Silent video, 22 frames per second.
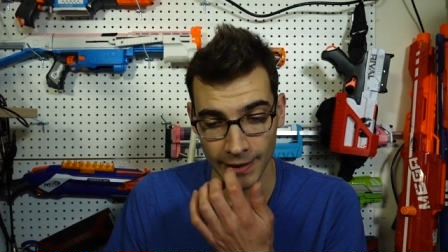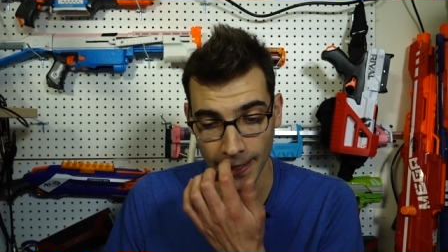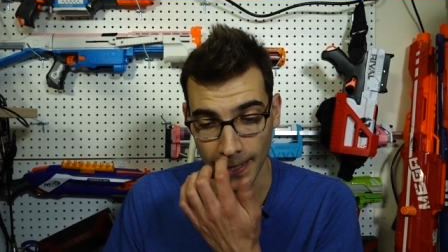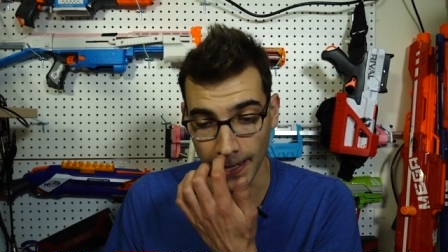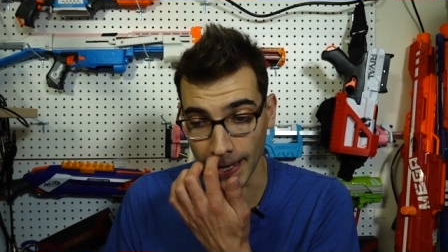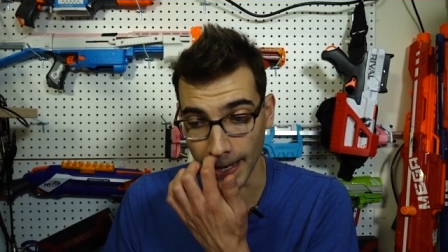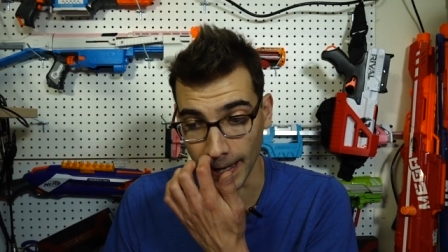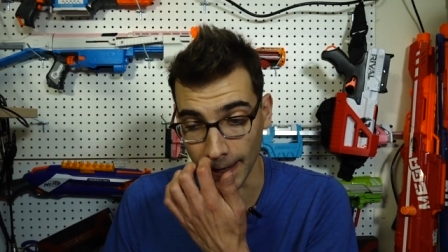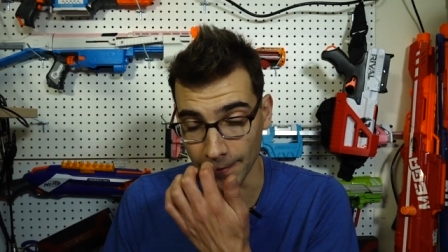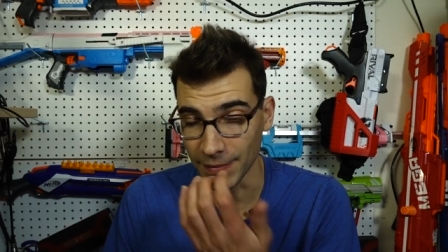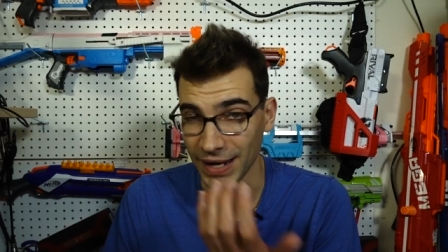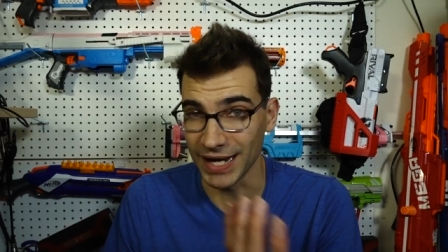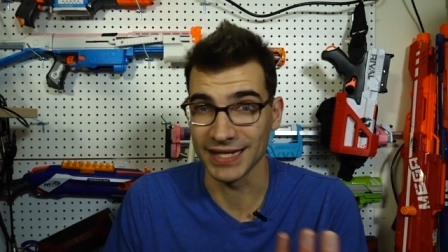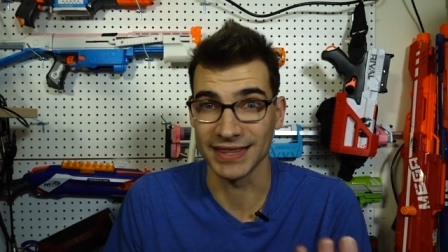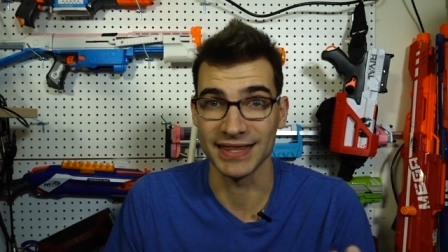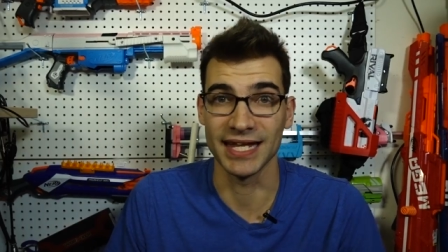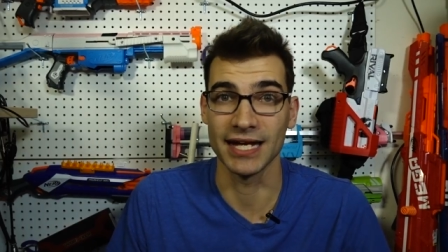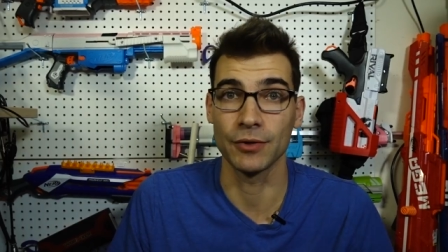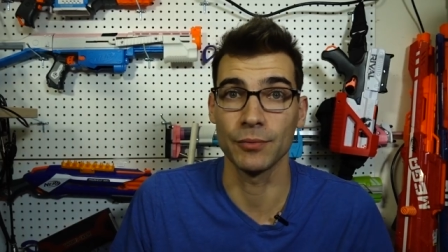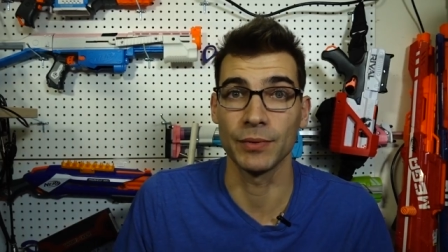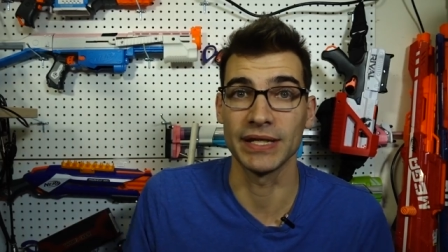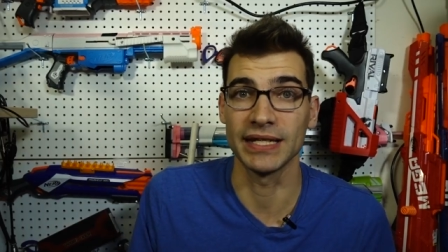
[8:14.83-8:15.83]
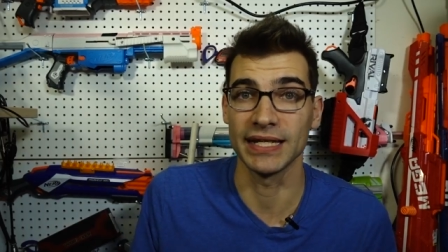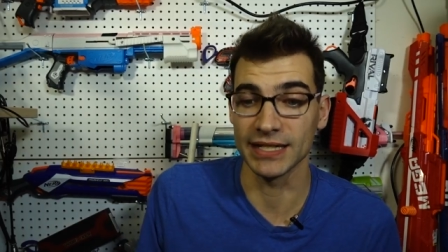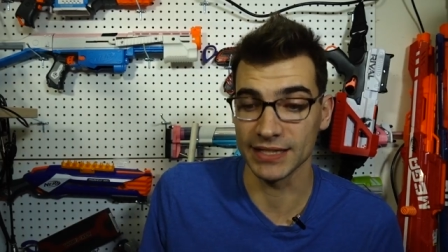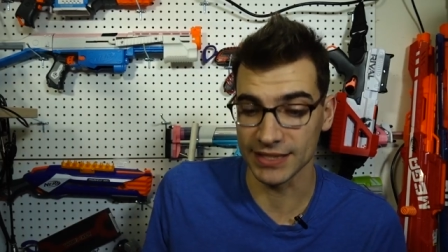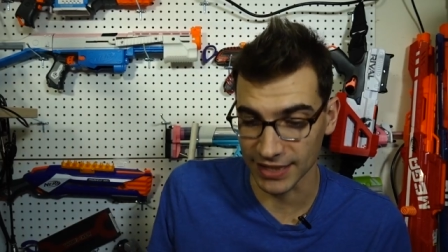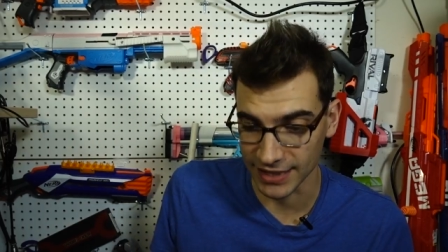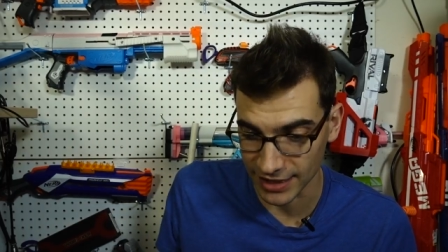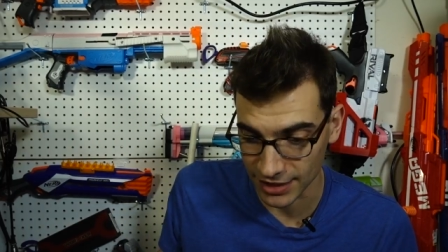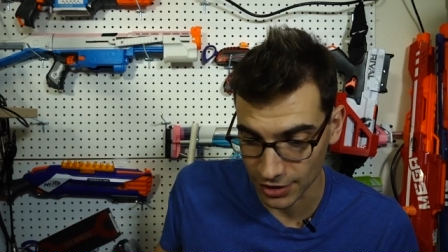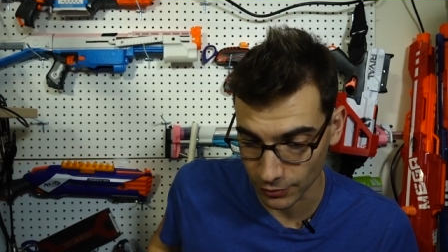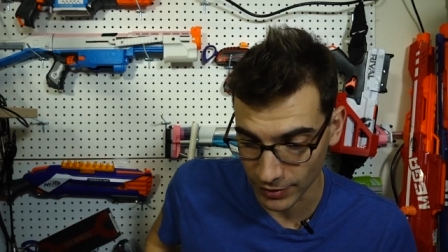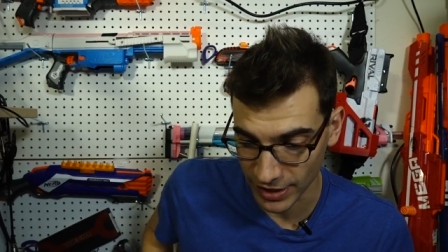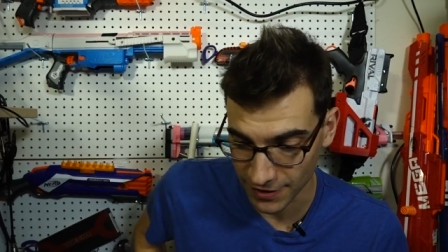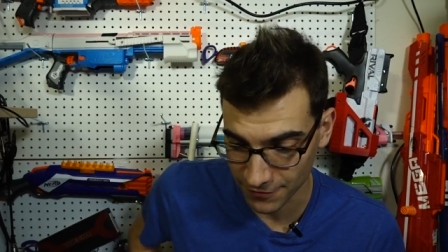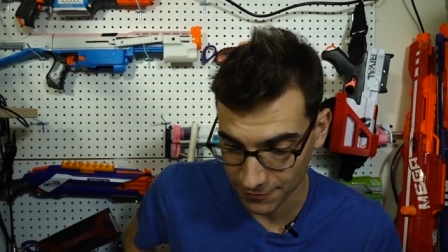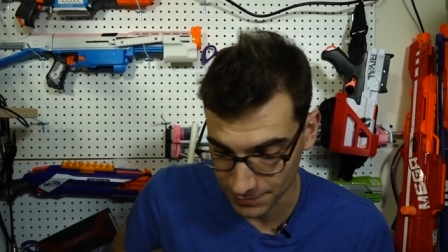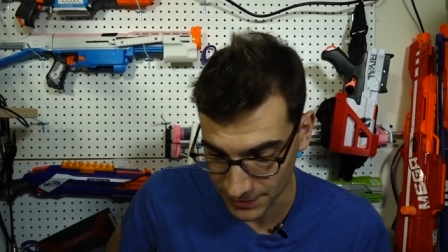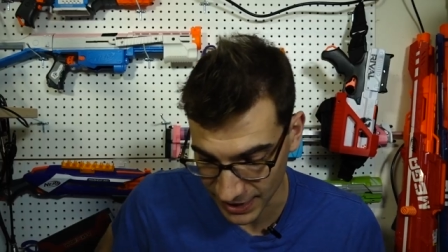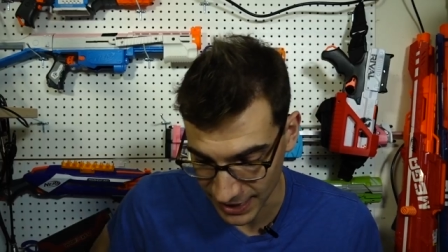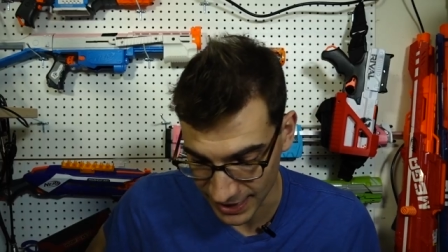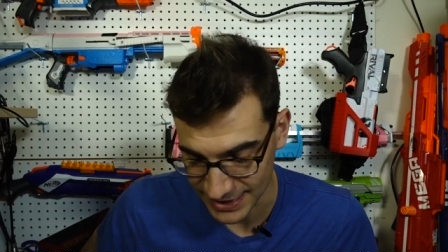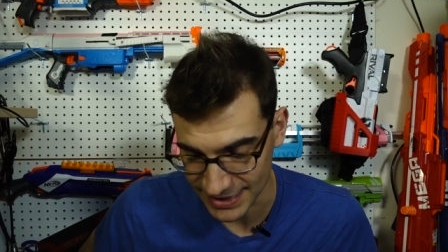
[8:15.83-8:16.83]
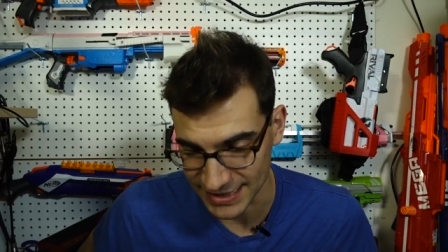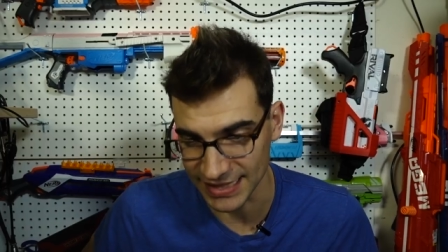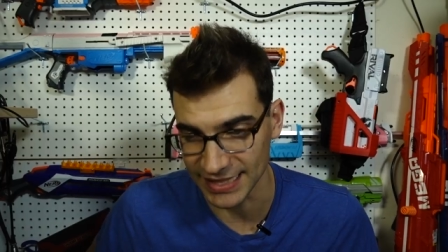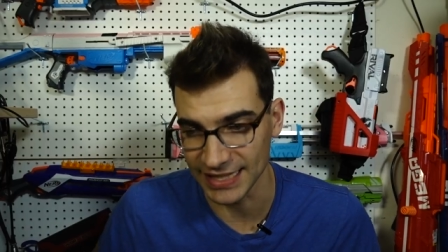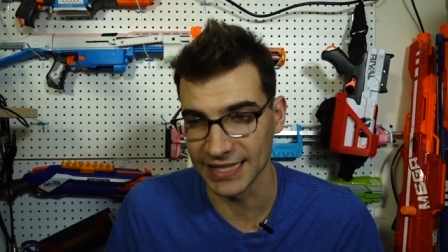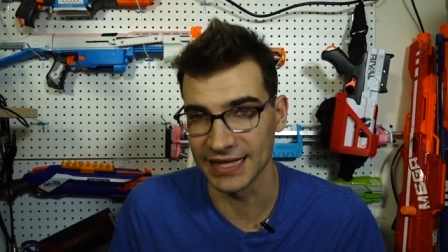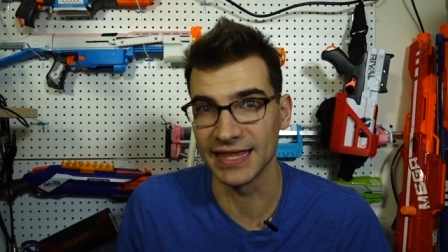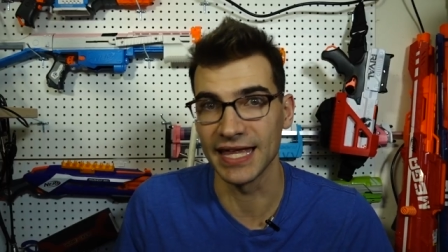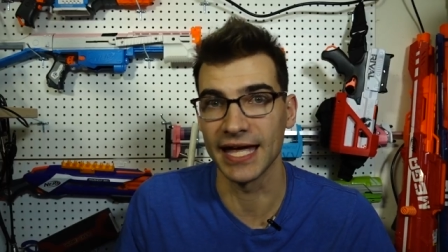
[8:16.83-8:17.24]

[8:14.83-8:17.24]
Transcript: Um, I think we need to get away from the idea